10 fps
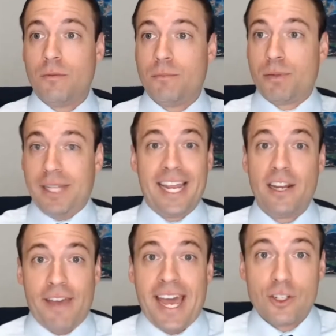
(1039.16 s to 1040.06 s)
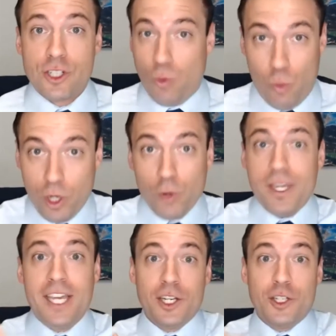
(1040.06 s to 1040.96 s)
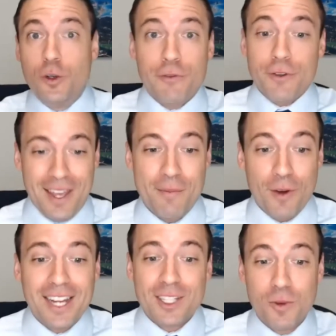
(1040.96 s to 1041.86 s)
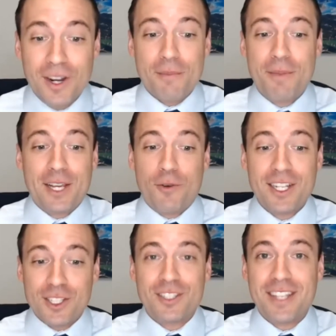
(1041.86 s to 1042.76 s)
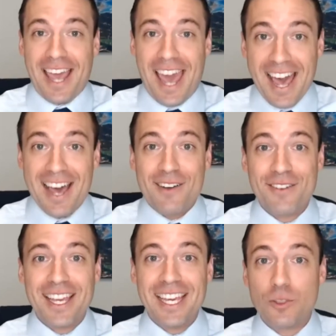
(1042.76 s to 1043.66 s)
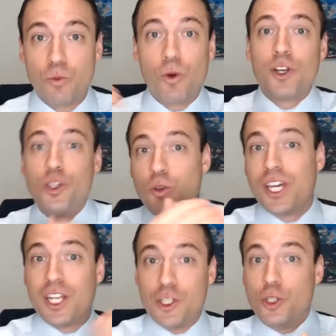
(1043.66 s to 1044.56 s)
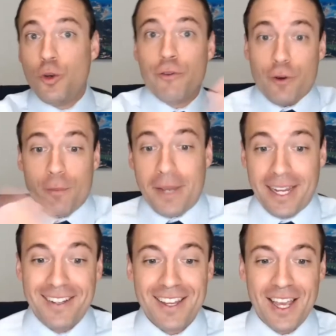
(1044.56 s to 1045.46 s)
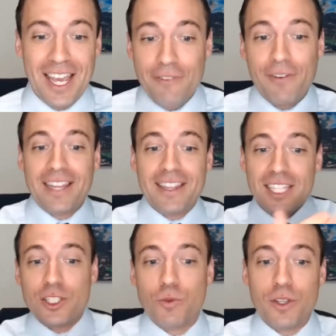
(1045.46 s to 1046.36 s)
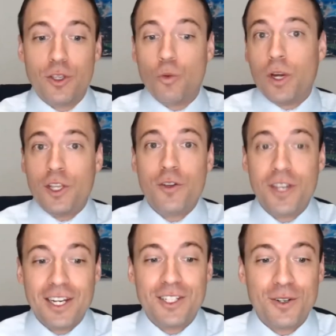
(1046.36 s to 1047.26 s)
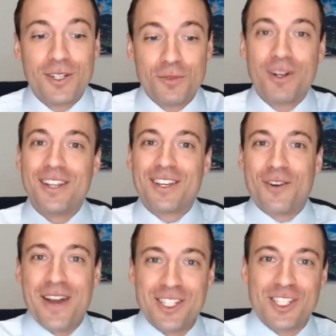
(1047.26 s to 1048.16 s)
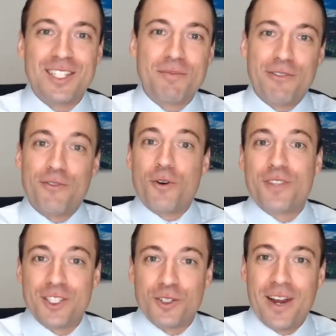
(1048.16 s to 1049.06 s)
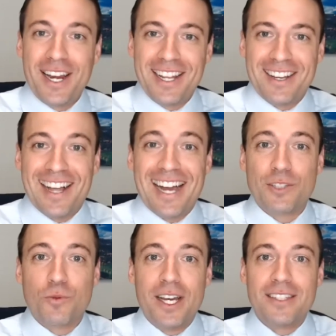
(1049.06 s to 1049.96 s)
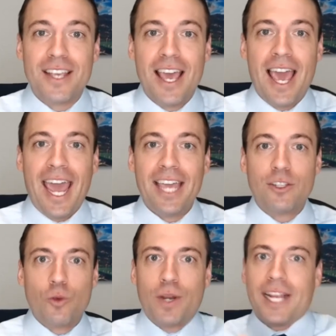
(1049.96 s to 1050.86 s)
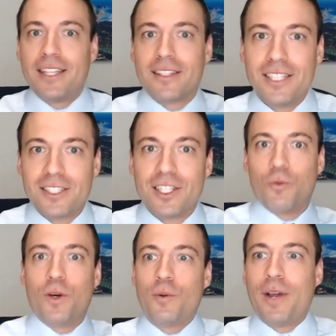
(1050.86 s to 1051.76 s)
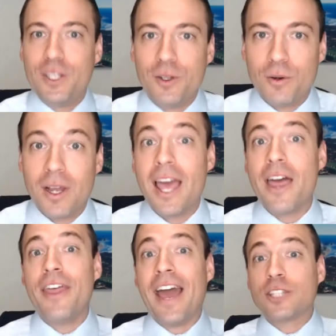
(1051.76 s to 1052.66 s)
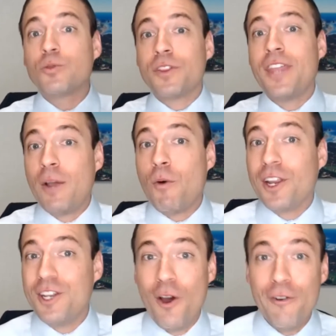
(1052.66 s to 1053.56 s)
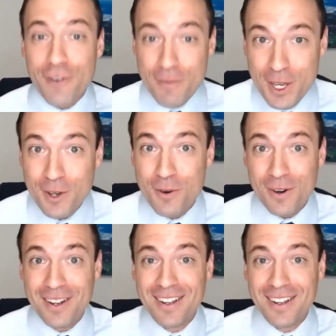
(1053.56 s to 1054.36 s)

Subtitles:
plan of action? What are we going to do for them, right? Because one of the big questions they have is, what are you going to do for me? If I list with you, what are you going to do? Because one of the questions before this training class was, hey, so when I get the listing, what do I do? That's what they want to know from you.